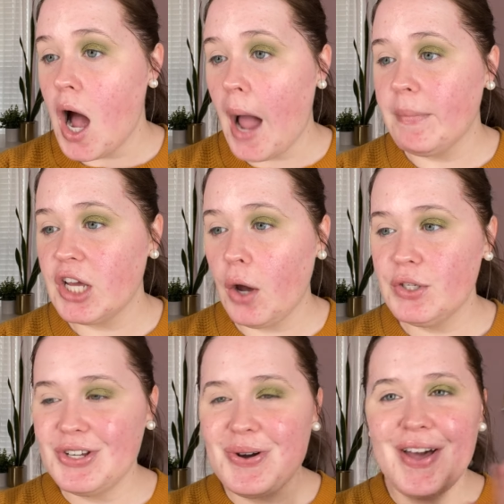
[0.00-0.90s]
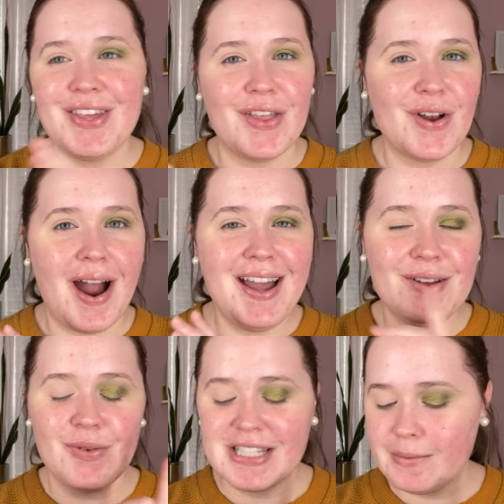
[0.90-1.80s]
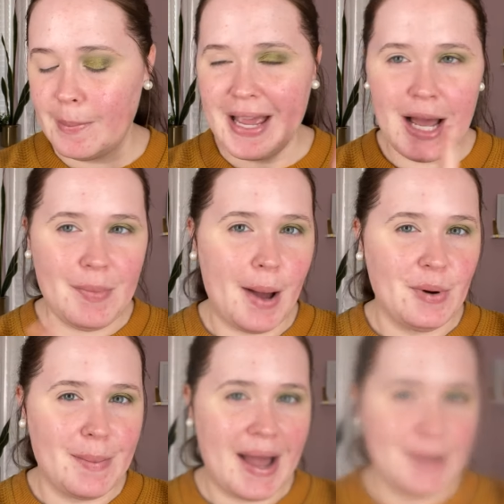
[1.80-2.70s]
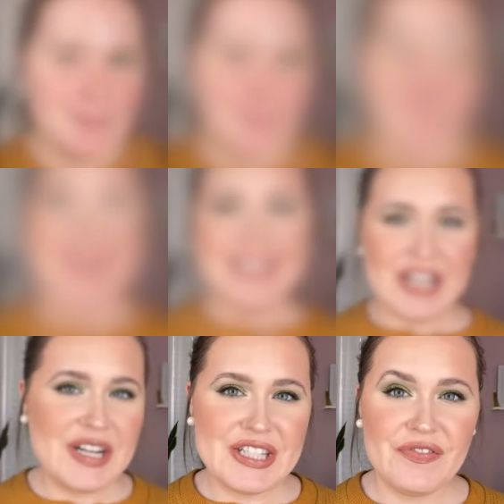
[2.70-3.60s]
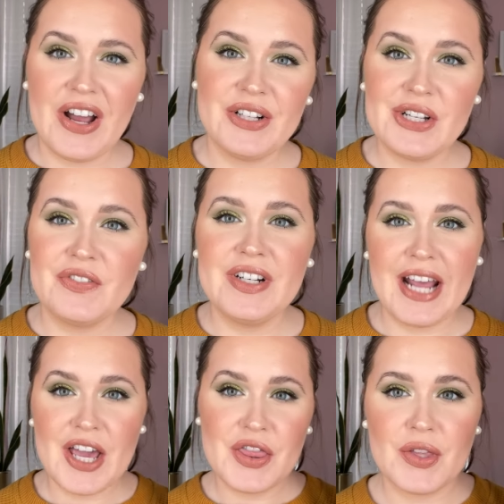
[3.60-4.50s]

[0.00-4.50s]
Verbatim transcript: I'm gonna go do the other eye, rest of my makeup, I'll be right back. And here is the final look for day